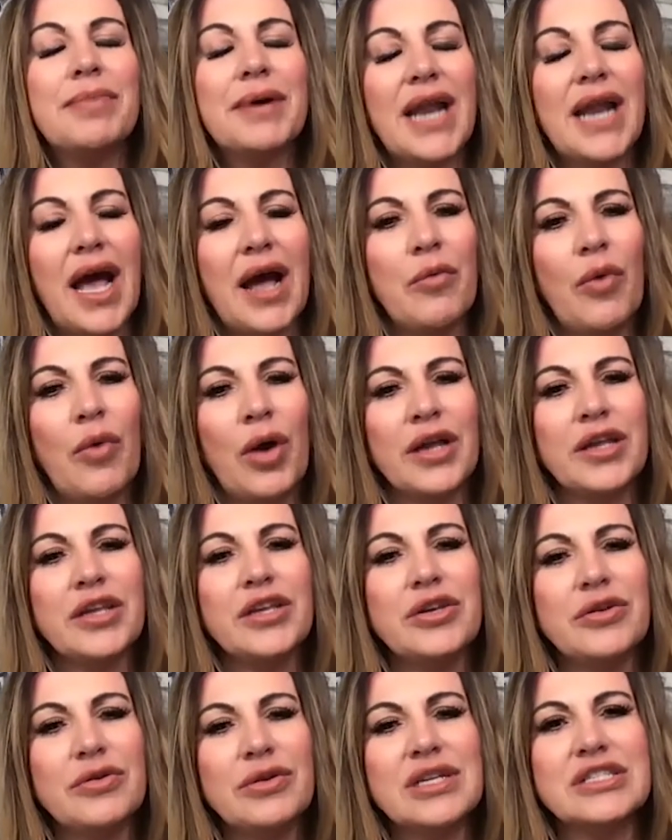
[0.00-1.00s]
But I
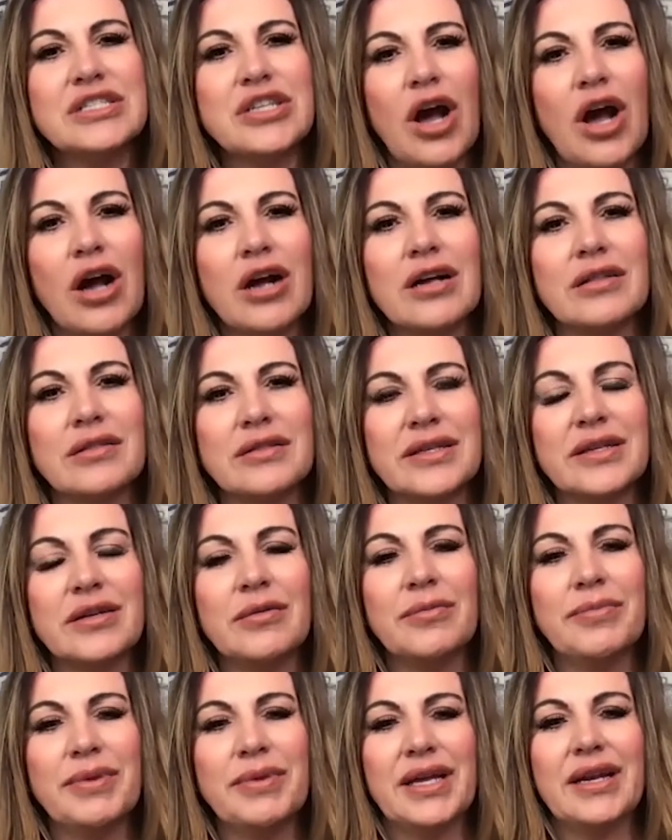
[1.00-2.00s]
want you to talk a
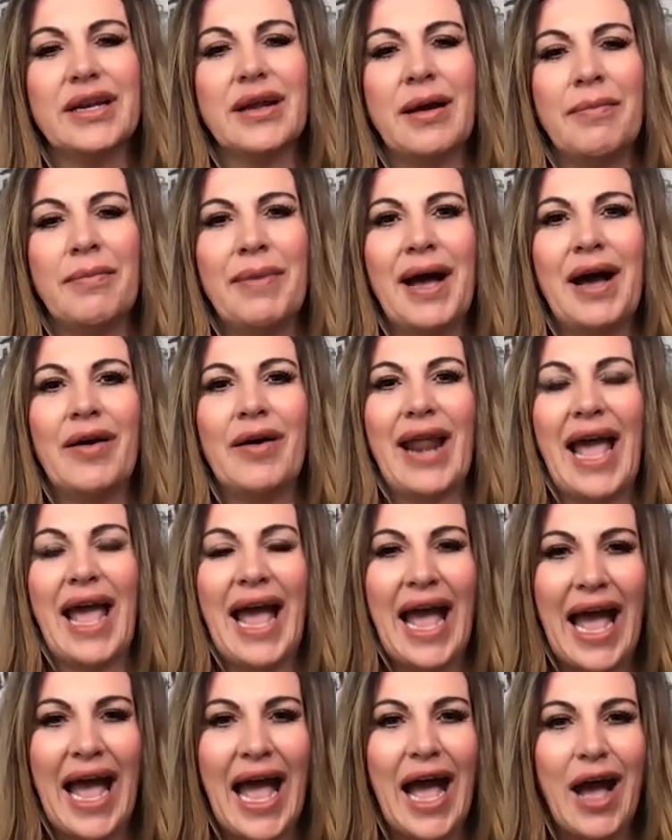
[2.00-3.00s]
little bit about
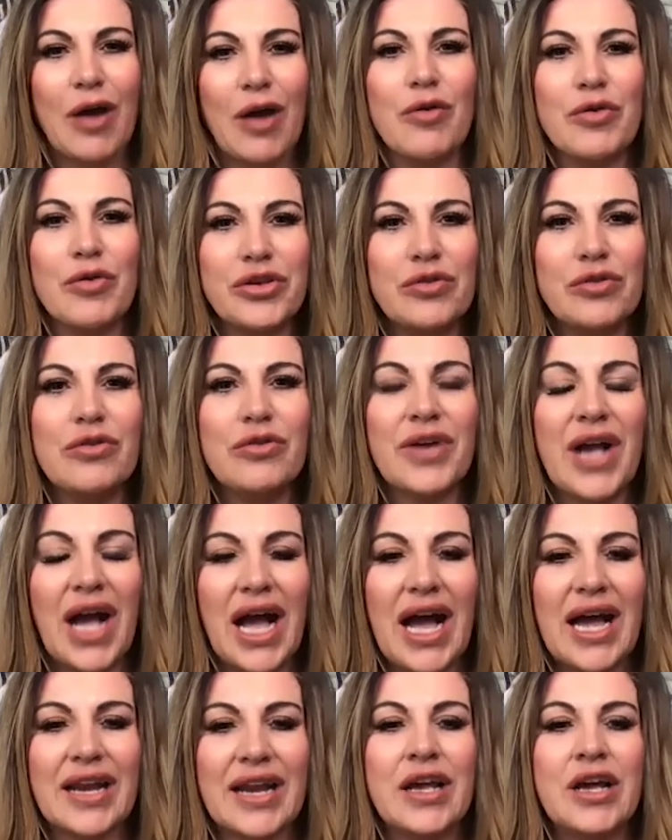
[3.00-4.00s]
how you
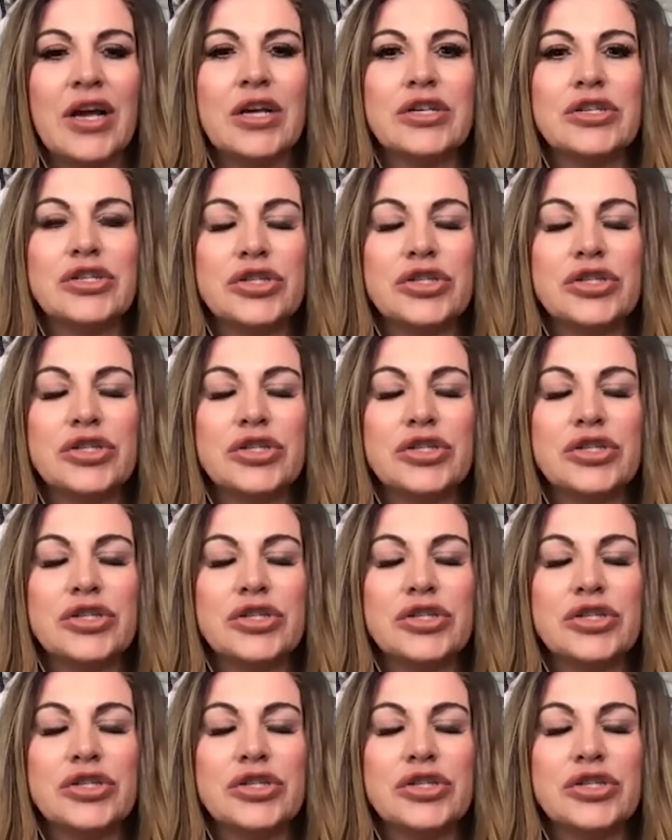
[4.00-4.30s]
got